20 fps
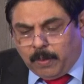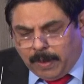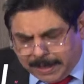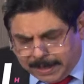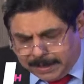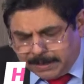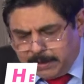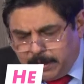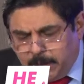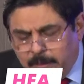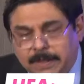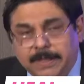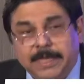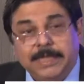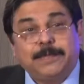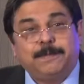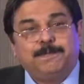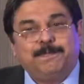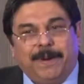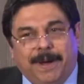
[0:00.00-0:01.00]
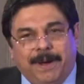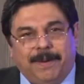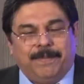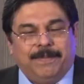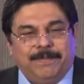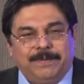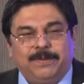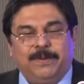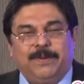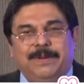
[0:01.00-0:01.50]
what is new in the sperm?
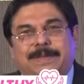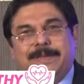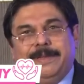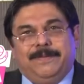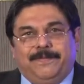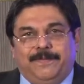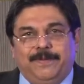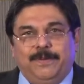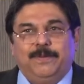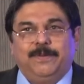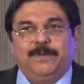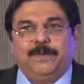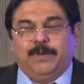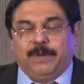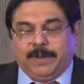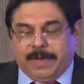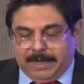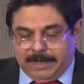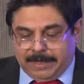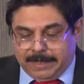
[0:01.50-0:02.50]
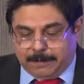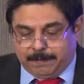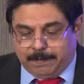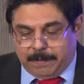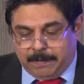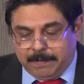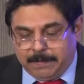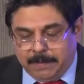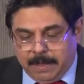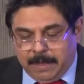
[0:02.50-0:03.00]
So if you look at the
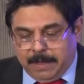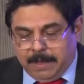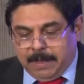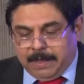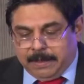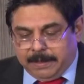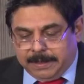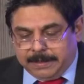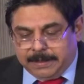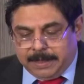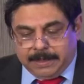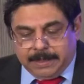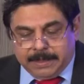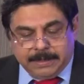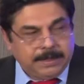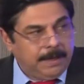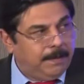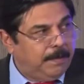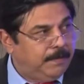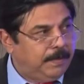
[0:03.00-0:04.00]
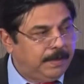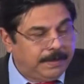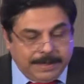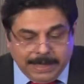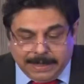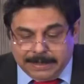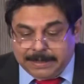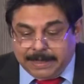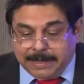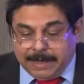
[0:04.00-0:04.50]
sperm, these are the some of the things
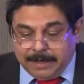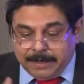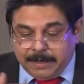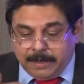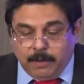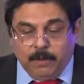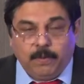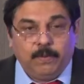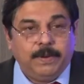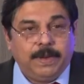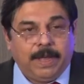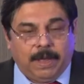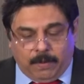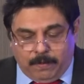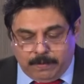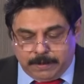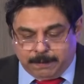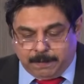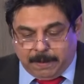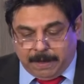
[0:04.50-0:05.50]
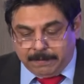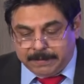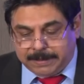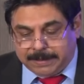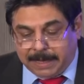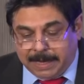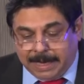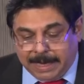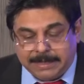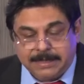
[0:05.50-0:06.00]
that are new now. Sperm
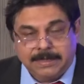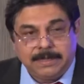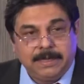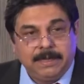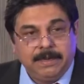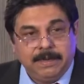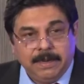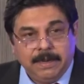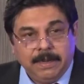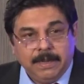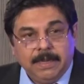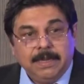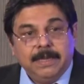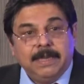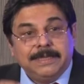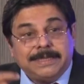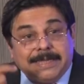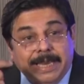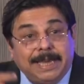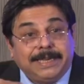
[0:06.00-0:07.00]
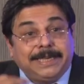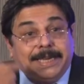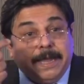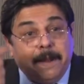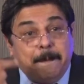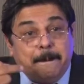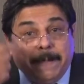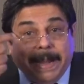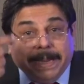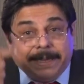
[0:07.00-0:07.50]
selection, selecting a
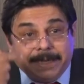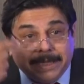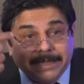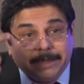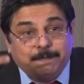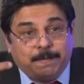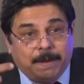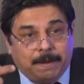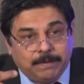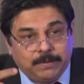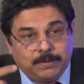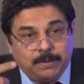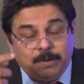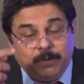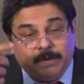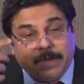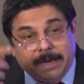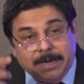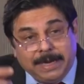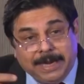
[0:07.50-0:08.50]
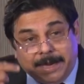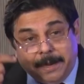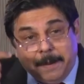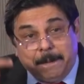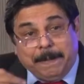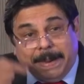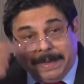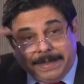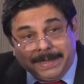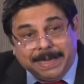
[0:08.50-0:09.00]
better sperm so you can get a
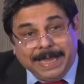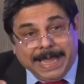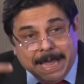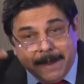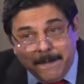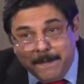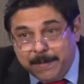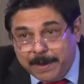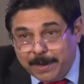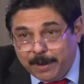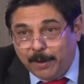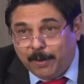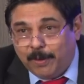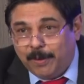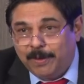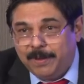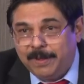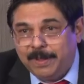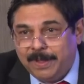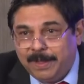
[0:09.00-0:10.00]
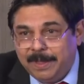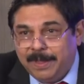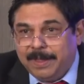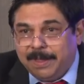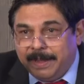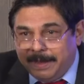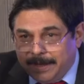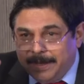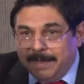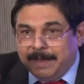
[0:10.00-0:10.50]
better embryo.
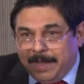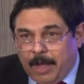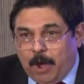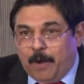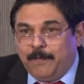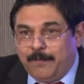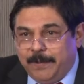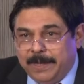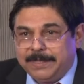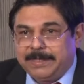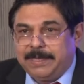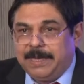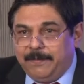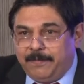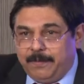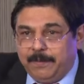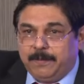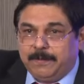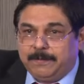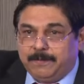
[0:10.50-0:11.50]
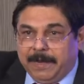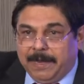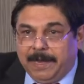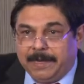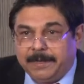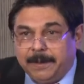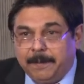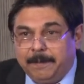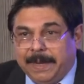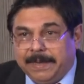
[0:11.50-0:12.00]
Obviously, if you select a
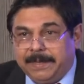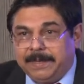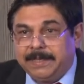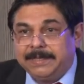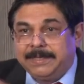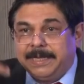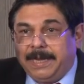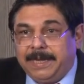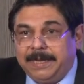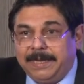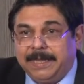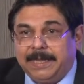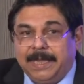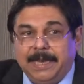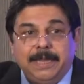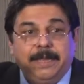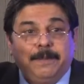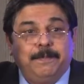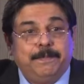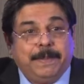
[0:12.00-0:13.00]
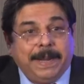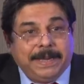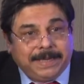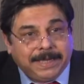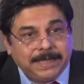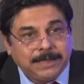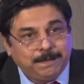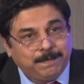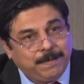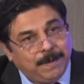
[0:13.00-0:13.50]
better, genetically better
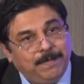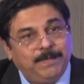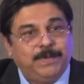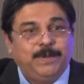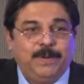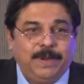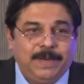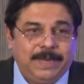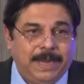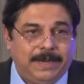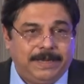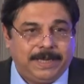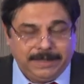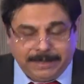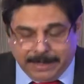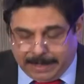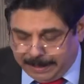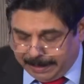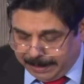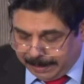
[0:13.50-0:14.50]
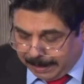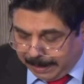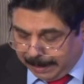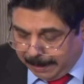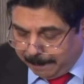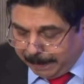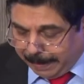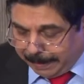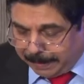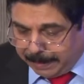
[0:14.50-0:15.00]
sperm, you will get a genetically
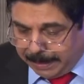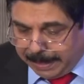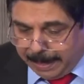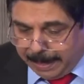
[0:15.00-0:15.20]
better